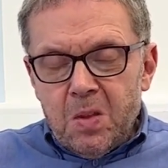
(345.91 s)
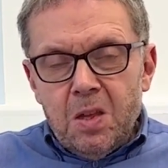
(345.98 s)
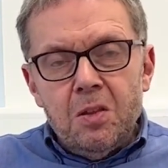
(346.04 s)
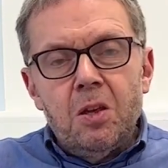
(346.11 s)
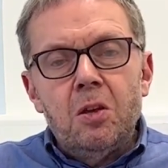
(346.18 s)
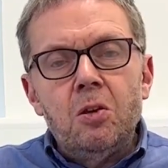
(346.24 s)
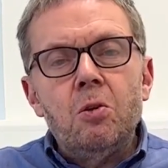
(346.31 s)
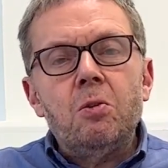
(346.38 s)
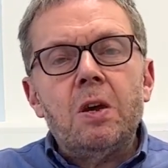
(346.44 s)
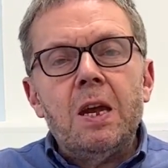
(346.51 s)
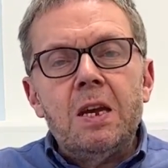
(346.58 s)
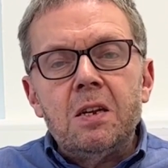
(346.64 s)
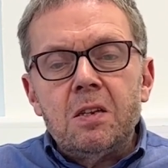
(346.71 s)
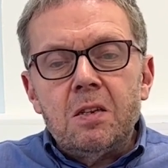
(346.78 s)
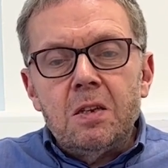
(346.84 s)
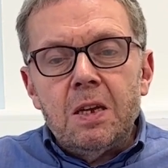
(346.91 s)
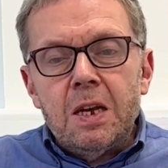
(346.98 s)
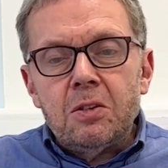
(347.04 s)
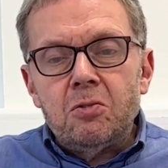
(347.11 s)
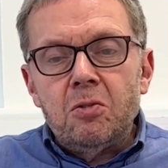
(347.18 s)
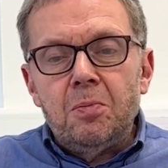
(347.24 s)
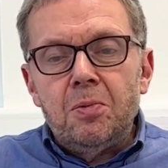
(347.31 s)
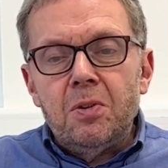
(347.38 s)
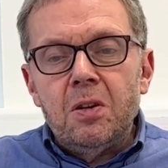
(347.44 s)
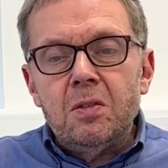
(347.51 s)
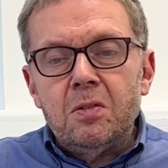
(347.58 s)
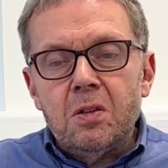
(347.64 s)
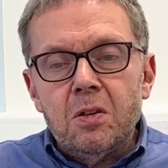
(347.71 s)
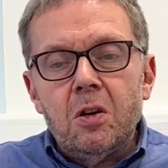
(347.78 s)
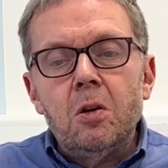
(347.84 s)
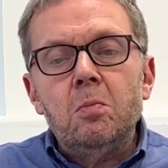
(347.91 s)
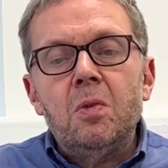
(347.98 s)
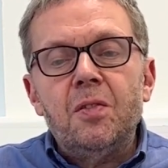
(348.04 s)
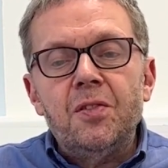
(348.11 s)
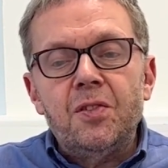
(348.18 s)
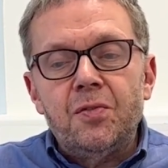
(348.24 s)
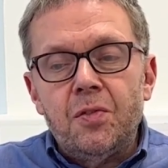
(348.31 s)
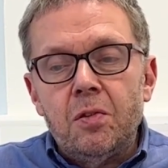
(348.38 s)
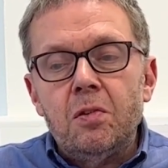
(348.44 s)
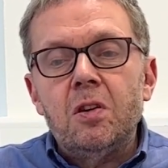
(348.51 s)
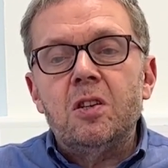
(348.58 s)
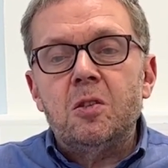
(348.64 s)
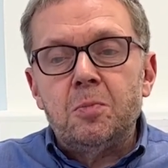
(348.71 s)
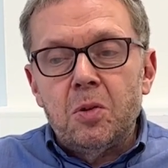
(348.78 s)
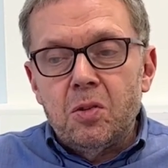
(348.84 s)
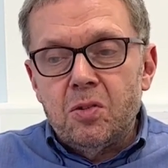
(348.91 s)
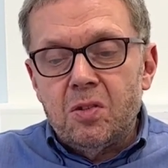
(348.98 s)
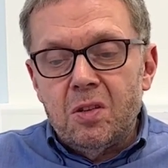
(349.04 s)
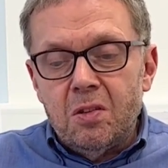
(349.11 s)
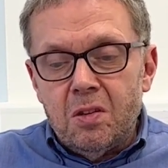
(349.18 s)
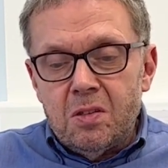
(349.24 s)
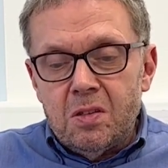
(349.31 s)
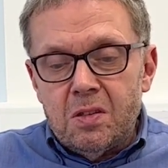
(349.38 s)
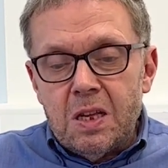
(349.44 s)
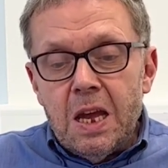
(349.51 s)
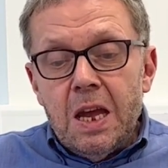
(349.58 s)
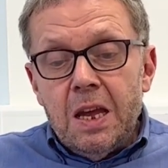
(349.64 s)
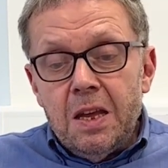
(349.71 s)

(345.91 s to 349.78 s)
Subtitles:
The UK entity has to apply to the Home Office for a sponsor licence.